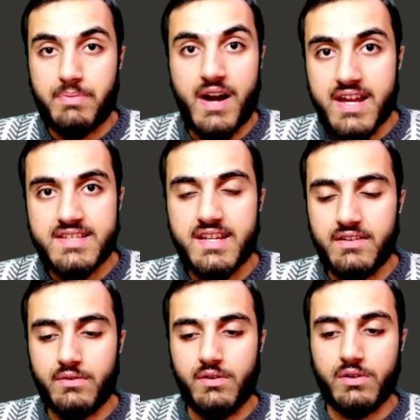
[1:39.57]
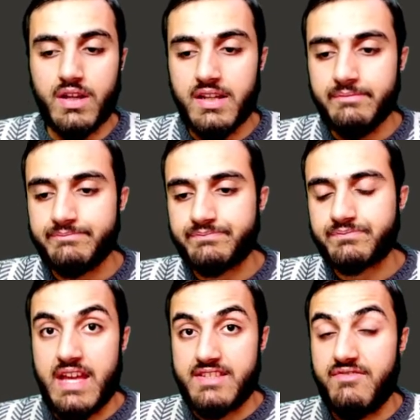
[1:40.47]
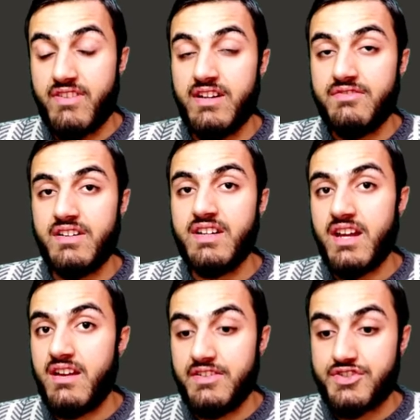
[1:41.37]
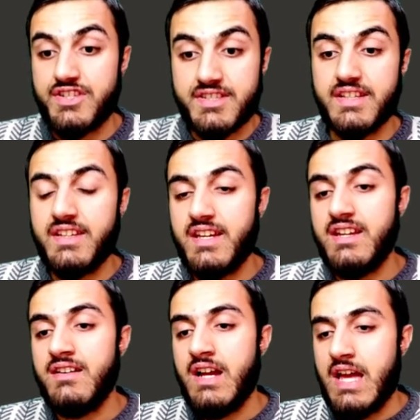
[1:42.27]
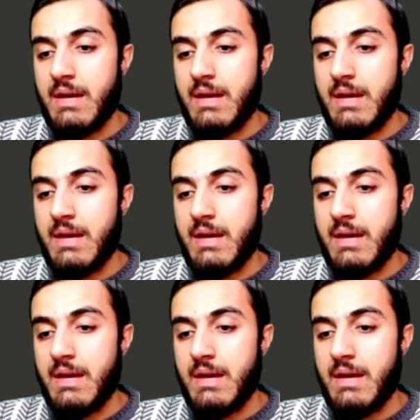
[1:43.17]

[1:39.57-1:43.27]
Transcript: price here okay it's very very uh, interesting here